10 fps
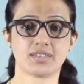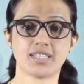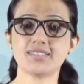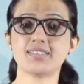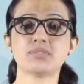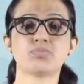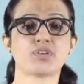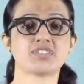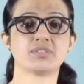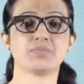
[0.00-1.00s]
This is
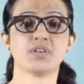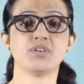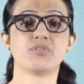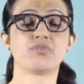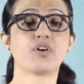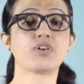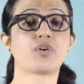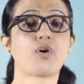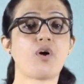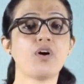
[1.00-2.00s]
possible for
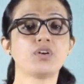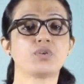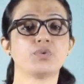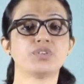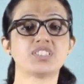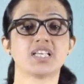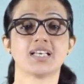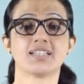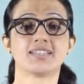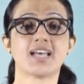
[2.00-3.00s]
all goods
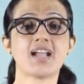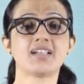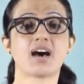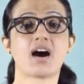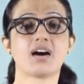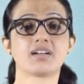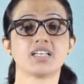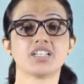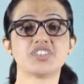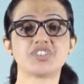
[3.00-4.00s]
that are
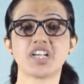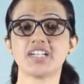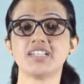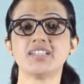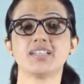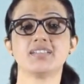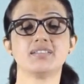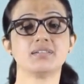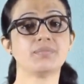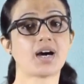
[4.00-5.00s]
traded in
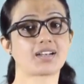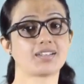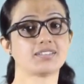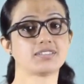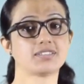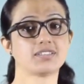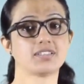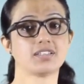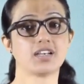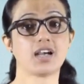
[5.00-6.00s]
the market.
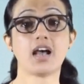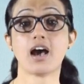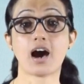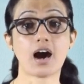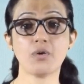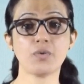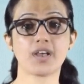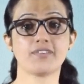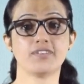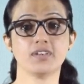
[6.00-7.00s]

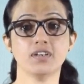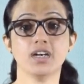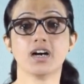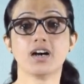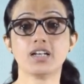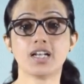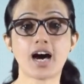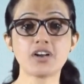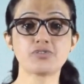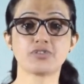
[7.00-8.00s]
However, a
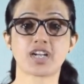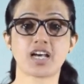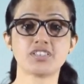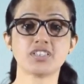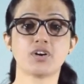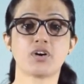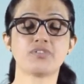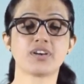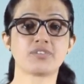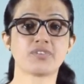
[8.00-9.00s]
large variety
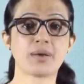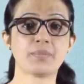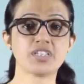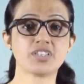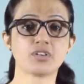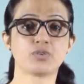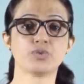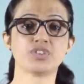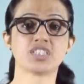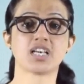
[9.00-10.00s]
of environmental
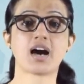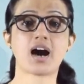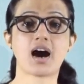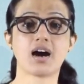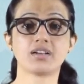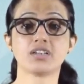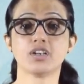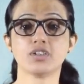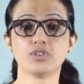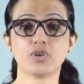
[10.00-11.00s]
goods are
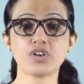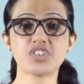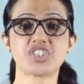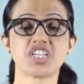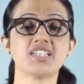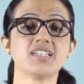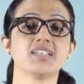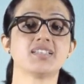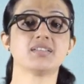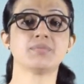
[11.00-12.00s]
not traded
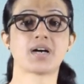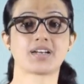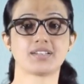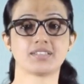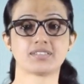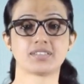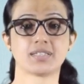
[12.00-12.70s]
in the markets.